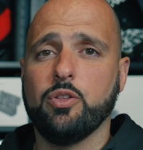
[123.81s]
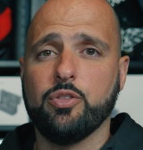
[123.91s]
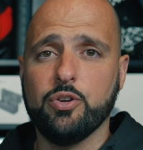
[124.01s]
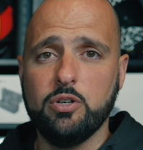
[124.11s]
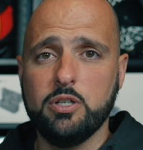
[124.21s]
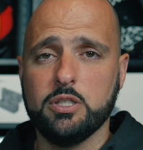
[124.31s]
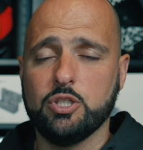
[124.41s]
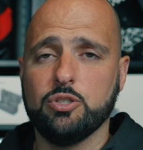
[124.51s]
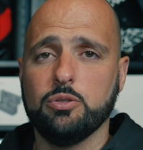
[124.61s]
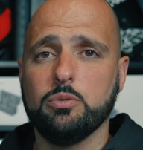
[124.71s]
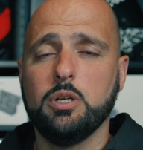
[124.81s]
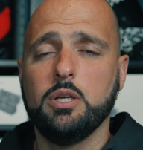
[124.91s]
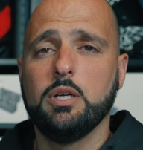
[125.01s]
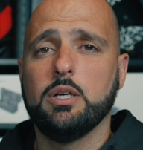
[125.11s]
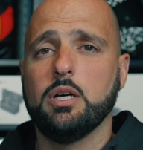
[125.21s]
The third issue
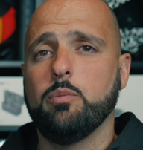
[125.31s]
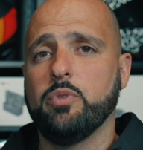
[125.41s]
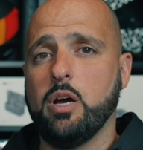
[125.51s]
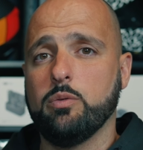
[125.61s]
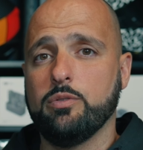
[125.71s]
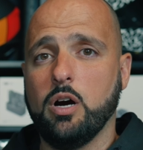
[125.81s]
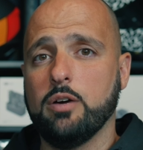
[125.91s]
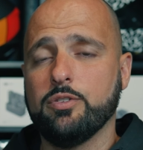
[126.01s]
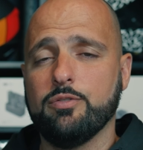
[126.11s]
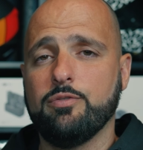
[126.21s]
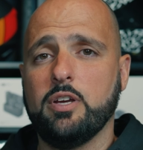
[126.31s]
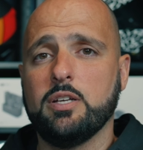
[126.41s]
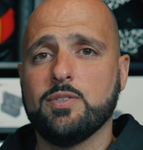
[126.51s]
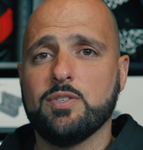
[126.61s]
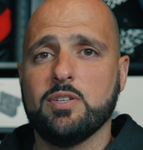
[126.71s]
that I would often
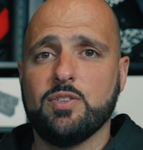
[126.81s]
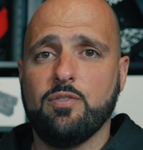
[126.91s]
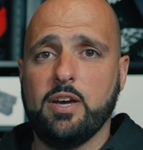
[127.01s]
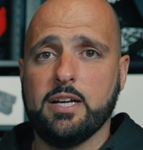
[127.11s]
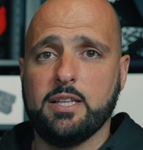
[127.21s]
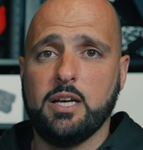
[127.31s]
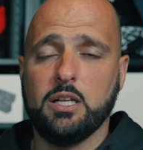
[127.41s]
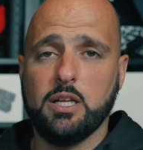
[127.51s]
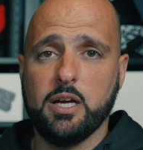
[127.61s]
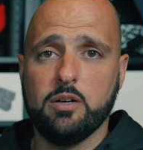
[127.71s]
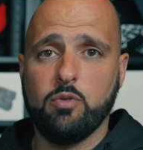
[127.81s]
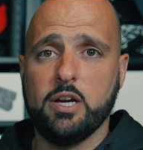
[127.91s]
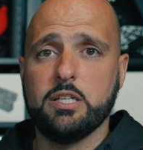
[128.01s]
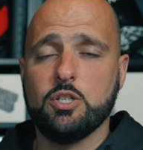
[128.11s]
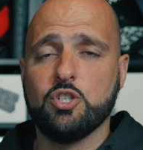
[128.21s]
face is the fact that a lot of
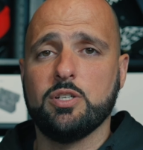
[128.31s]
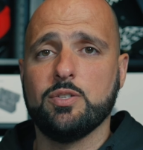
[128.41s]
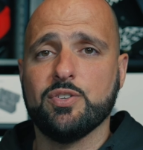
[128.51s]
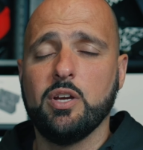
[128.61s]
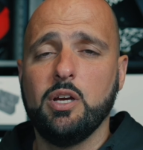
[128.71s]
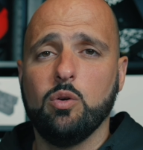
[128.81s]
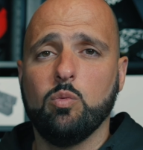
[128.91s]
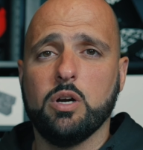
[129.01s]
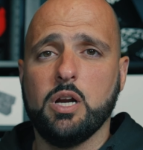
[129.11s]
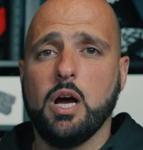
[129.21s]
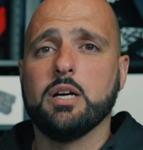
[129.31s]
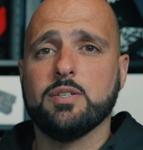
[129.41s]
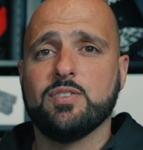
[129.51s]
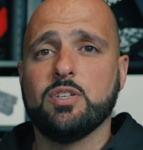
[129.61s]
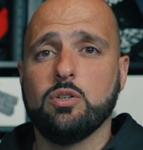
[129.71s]
riding jeans were
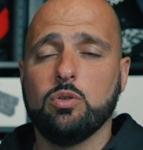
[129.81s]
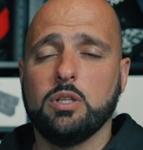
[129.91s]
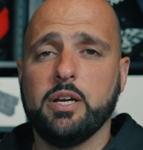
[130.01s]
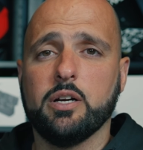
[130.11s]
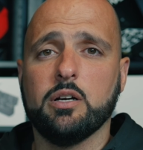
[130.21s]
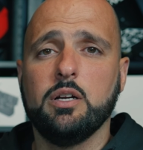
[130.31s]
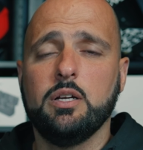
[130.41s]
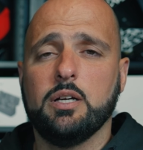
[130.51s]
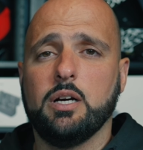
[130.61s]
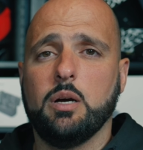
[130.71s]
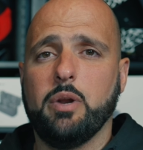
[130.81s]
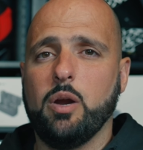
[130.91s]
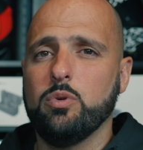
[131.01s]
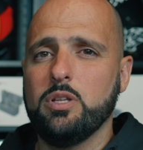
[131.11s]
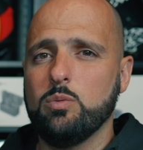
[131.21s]
not single layer. And I
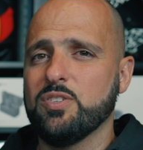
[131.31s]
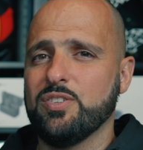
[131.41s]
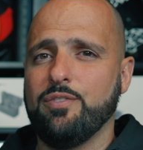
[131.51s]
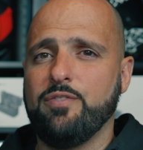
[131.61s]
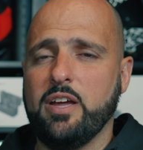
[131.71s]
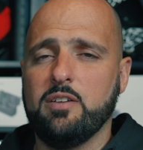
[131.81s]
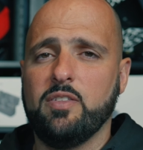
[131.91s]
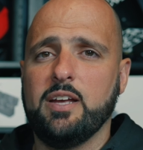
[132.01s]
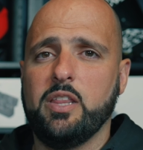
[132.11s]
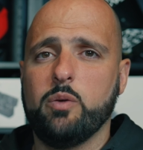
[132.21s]
really wasn't a fan of that.